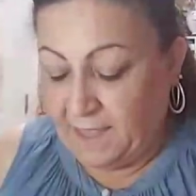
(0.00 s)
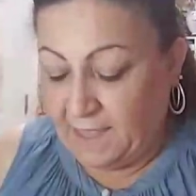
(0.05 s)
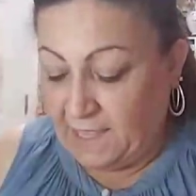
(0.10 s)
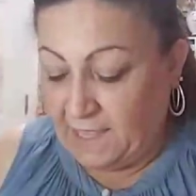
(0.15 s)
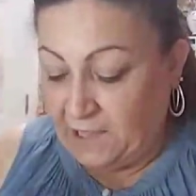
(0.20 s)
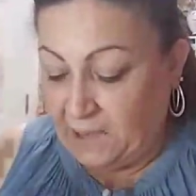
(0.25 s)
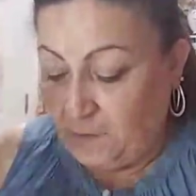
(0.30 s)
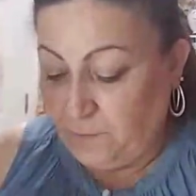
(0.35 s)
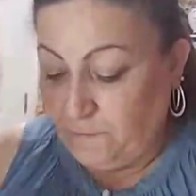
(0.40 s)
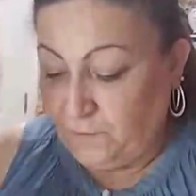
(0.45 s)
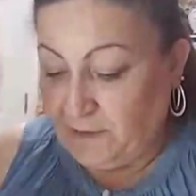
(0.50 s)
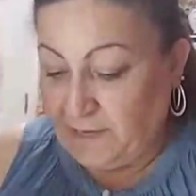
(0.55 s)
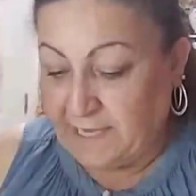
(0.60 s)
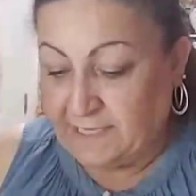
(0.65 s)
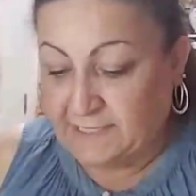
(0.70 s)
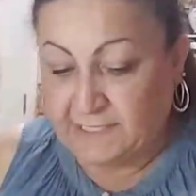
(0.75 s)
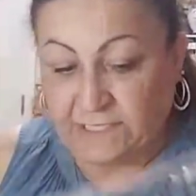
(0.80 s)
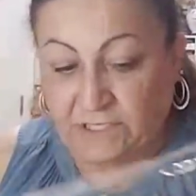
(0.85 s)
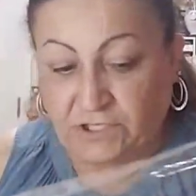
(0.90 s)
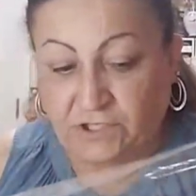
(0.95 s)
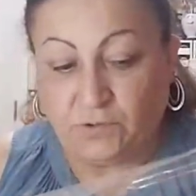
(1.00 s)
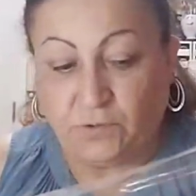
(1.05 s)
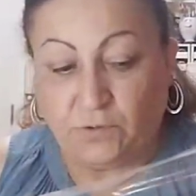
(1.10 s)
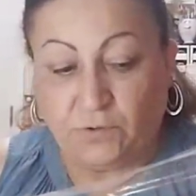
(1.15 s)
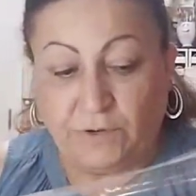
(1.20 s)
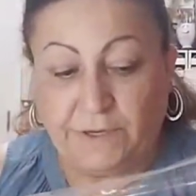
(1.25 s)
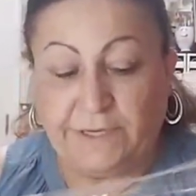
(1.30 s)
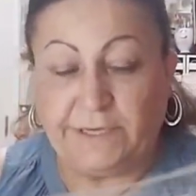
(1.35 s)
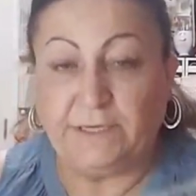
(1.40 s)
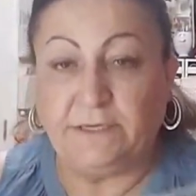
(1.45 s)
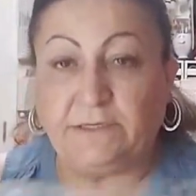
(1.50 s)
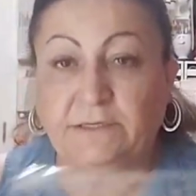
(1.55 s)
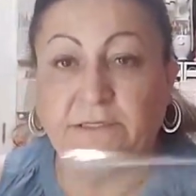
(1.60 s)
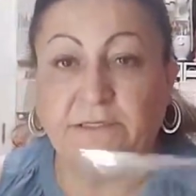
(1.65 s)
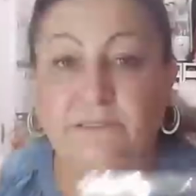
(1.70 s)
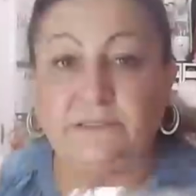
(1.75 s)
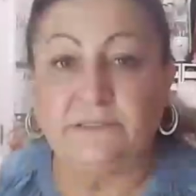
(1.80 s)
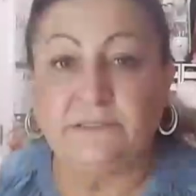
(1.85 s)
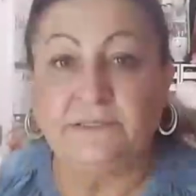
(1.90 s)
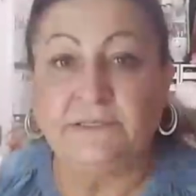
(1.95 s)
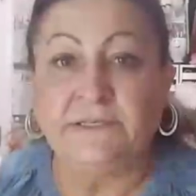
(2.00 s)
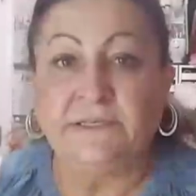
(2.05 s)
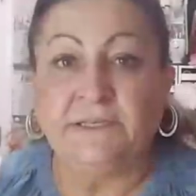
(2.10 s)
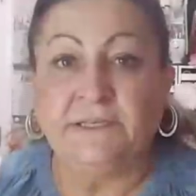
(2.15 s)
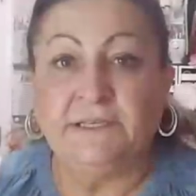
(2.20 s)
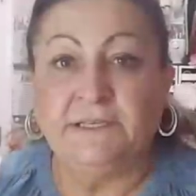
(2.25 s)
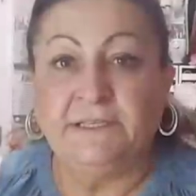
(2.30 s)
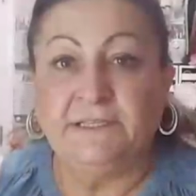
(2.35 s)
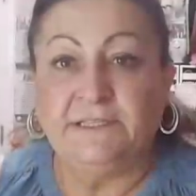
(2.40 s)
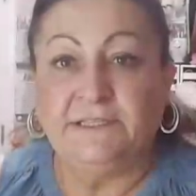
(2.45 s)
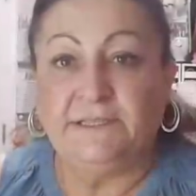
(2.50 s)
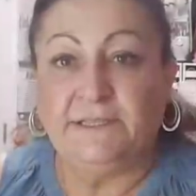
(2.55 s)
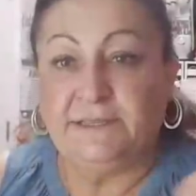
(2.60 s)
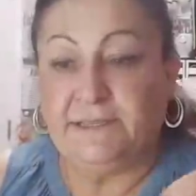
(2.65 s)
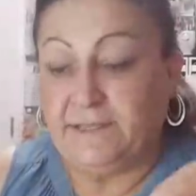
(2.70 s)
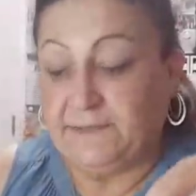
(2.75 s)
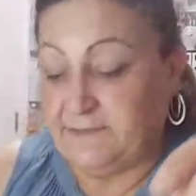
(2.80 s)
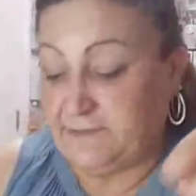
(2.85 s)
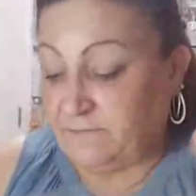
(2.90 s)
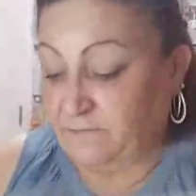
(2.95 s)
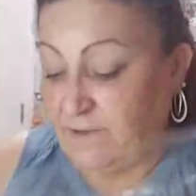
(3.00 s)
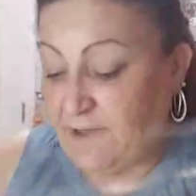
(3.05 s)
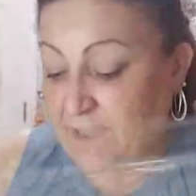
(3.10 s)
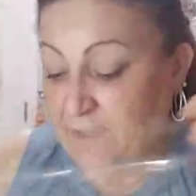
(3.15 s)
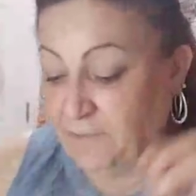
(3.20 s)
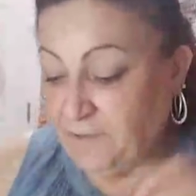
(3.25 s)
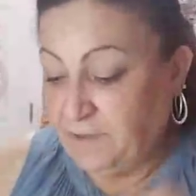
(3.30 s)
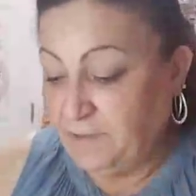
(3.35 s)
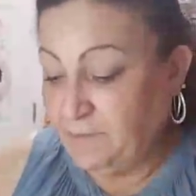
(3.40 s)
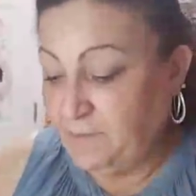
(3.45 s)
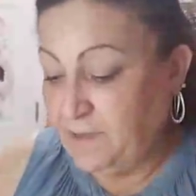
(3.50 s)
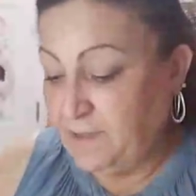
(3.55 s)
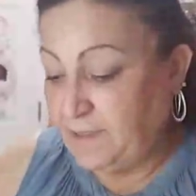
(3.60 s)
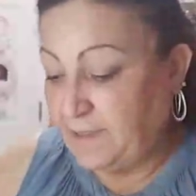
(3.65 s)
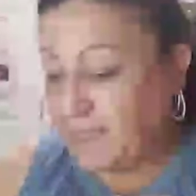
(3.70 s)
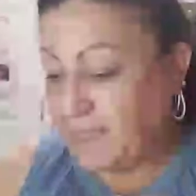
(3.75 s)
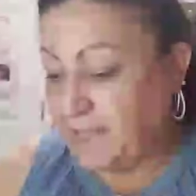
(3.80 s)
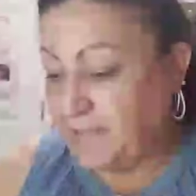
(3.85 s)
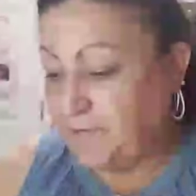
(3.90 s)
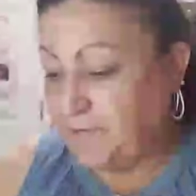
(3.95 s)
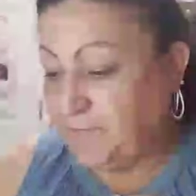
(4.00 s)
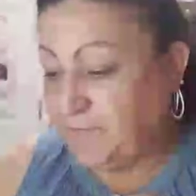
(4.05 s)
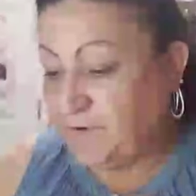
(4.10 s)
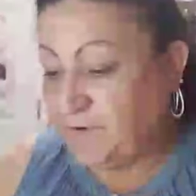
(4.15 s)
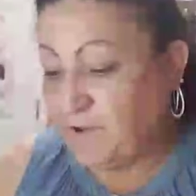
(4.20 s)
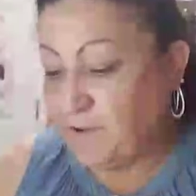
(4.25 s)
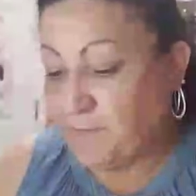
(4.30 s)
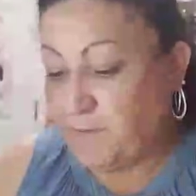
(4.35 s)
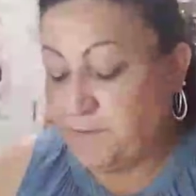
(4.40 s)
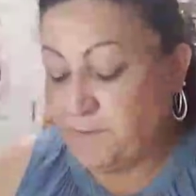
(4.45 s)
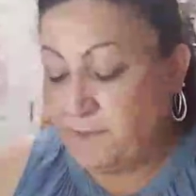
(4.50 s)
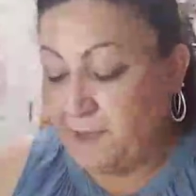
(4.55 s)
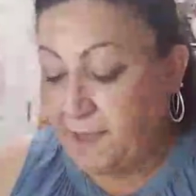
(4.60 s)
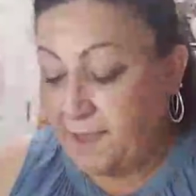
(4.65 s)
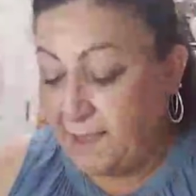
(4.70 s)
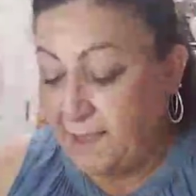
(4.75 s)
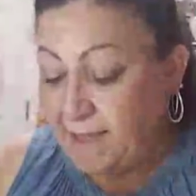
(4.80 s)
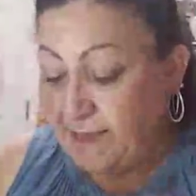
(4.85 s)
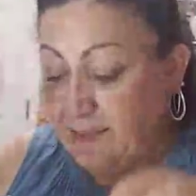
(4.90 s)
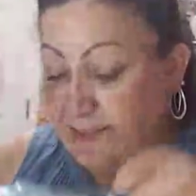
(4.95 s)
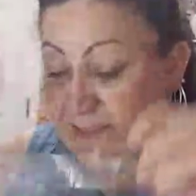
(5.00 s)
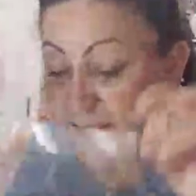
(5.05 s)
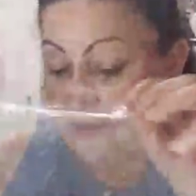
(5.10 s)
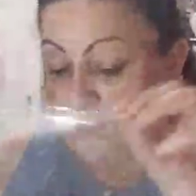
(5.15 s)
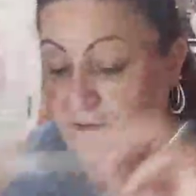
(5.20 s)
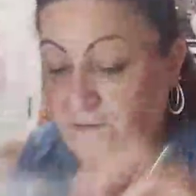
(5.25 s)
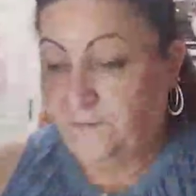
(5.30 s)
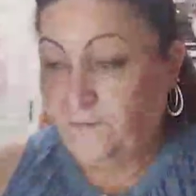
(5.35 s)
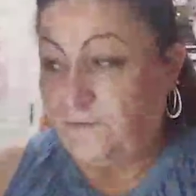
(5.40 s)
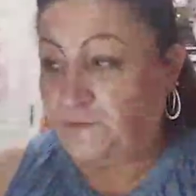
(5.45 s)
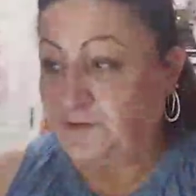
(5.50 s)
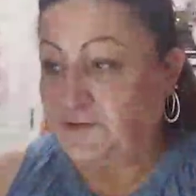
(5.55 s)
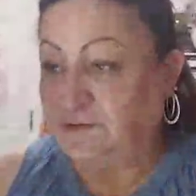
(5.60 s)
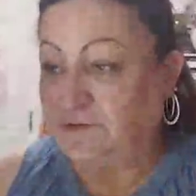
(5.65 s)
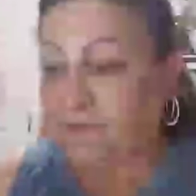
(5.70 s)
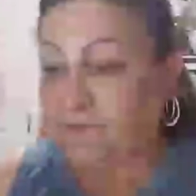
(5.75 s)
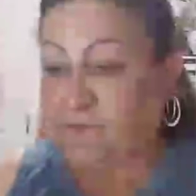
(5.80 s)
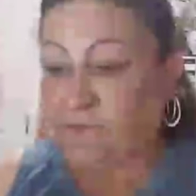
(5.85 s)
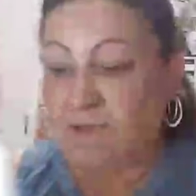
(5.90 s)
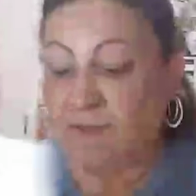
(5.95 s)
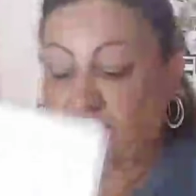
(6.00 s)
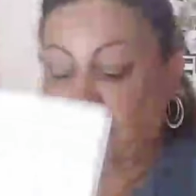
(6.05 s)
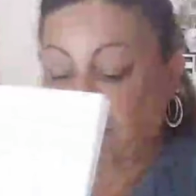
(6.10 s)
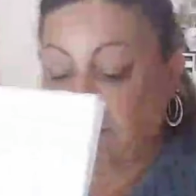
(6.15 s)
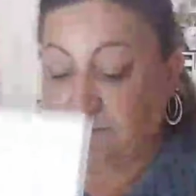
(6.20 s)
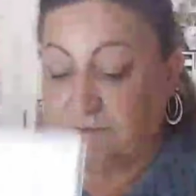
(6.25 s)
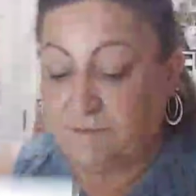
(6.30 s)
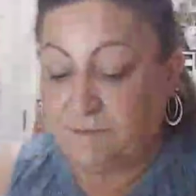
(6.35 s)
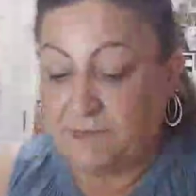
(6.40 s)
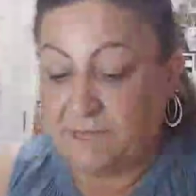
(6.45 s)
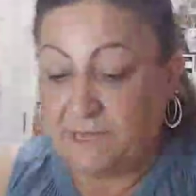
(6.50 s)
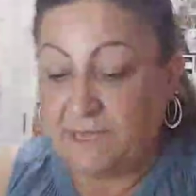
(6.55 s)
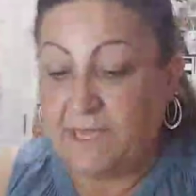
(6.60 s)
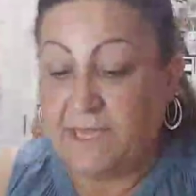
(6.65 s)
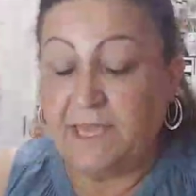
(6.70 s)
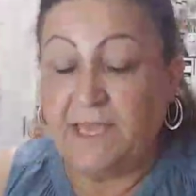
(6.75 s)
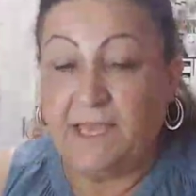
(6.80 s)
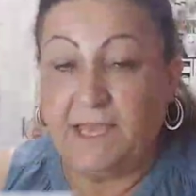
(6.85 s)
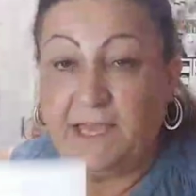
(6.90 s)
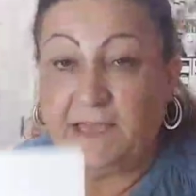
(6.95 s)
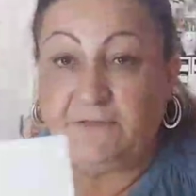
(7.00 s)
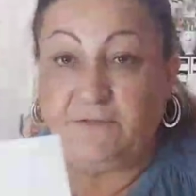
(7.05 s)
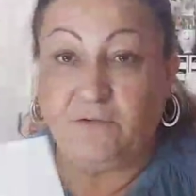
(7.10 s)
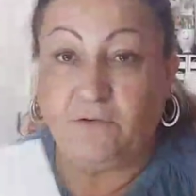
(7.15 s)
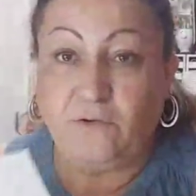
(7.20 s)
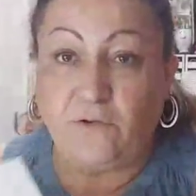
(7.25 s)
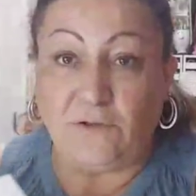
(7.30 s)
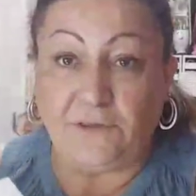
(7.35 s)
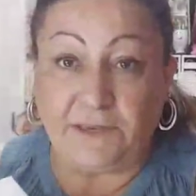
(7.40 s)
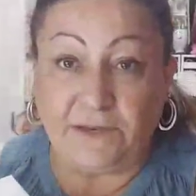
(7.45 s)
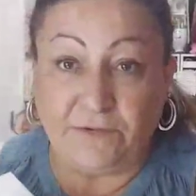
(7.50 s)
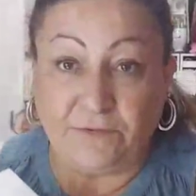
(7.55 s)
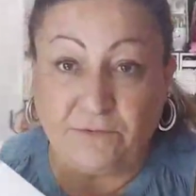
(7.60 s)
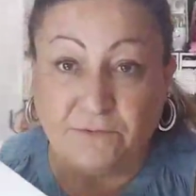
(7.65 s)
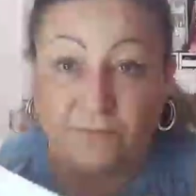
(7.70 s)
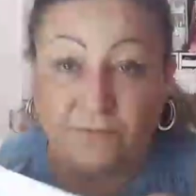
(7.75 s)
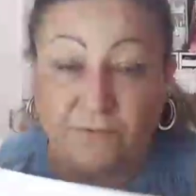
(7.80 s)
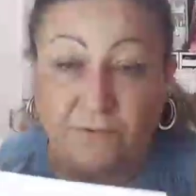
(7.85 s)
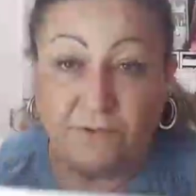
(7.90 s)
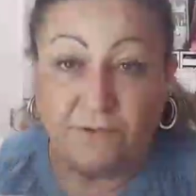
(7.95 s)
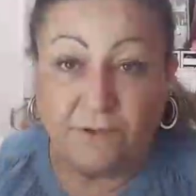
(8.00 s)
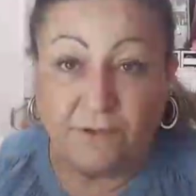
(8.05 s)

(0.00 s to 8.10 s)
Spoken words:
I hope you guys enjoyed this ride with me. Thank you for coming by. Thank you for subscribing to me and for all the new